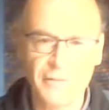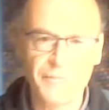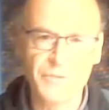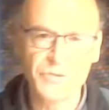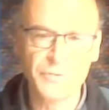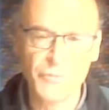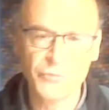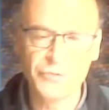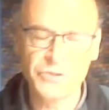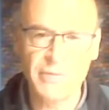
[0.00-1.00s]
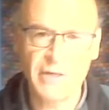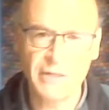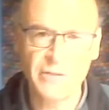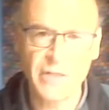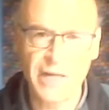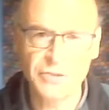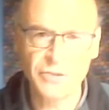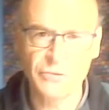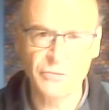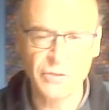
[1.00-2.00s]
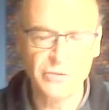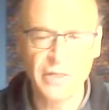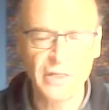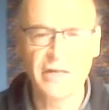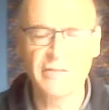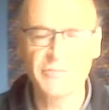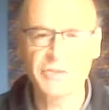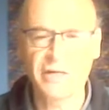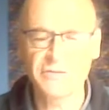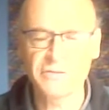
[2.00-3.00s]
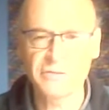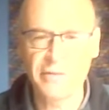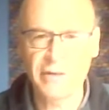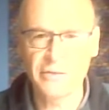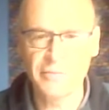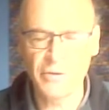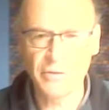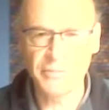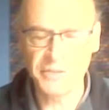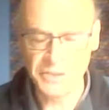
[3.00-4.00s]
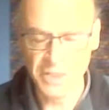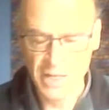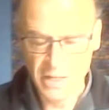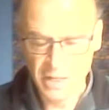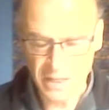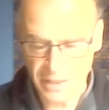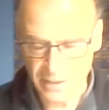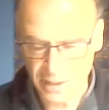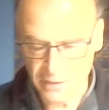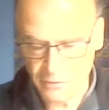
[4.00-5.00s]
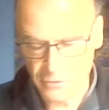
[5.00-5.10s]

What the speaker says: supporters among intellectuals who didn't declare themselves directly to be communist. And it also